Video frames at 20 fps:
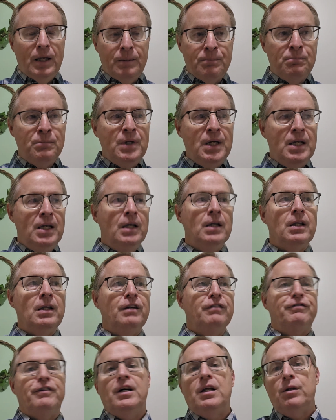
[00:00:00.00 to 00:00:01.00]

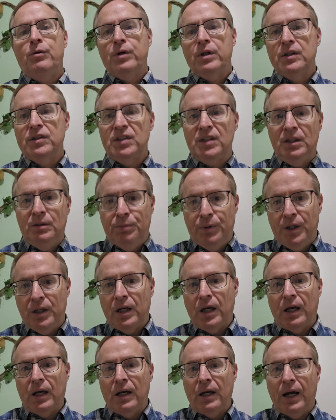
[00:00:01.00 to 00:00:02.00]
immediately following the
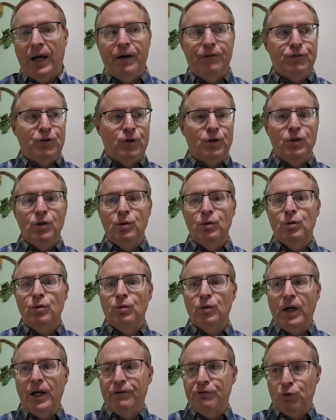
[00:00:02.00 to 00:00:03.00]
CPA, after
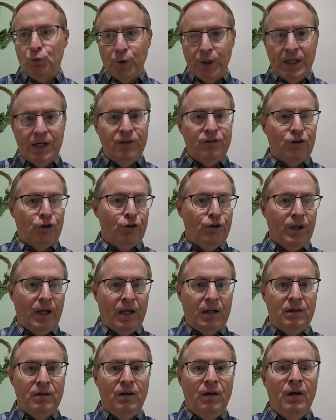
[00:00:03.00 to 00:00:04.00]
we get it turned
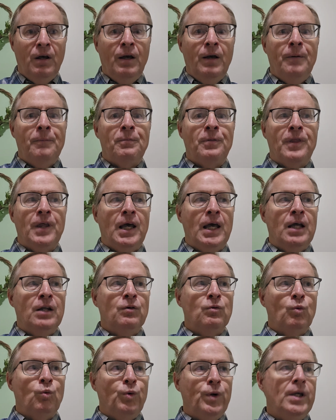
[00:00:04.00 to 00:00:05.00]
in,
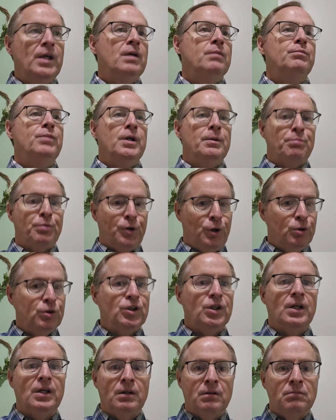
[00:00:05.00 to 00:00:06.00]
then we can be
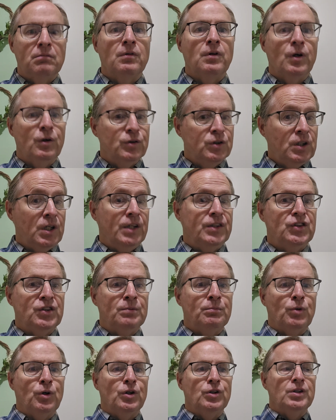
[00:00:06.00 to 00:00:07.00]
approaching those
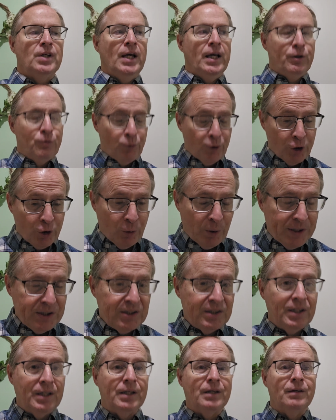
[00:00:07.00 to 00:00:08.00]
customers and
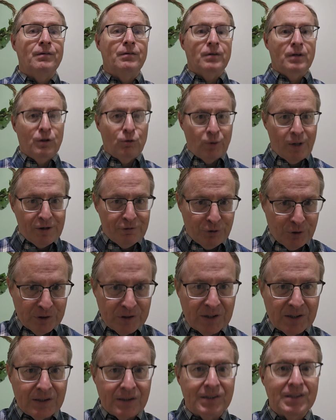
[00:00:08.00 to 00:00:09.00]
requesting their
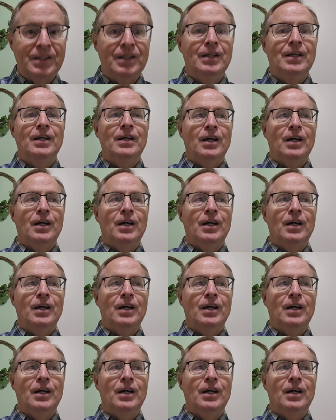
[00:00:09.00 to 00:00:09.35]
references,